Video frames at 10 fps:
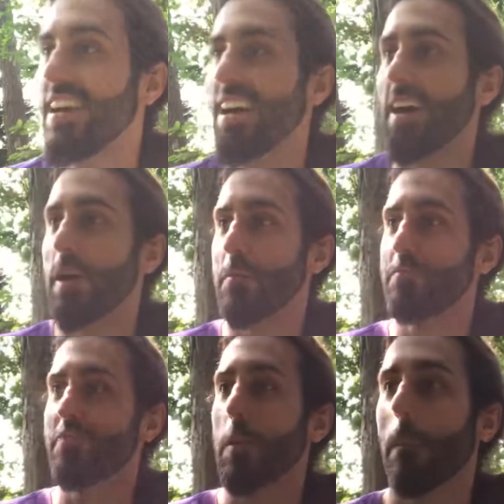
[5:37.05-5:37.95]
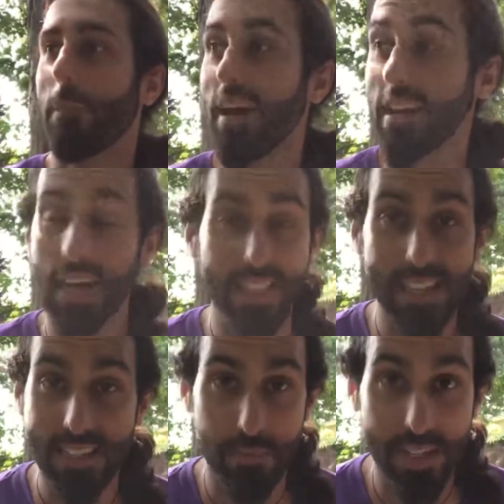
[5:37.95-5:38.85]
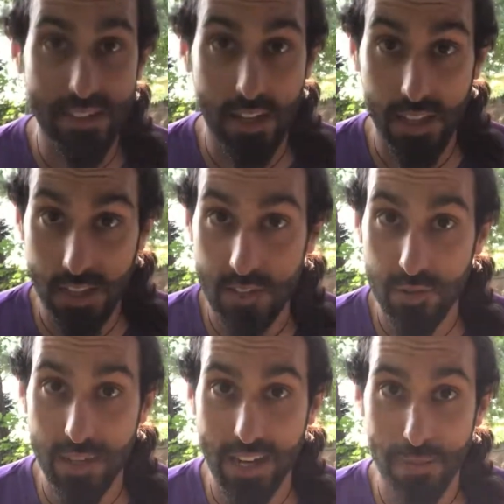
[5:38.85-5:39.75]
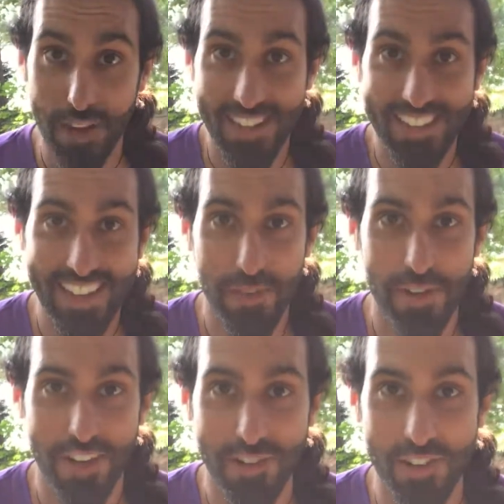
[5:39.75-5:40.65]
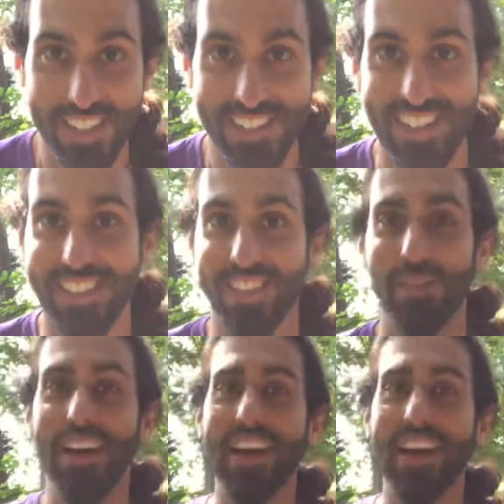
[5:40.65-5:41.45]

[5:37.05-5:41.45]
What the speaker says: But I think he's amazing. I think he's great. I'm not criticizing him.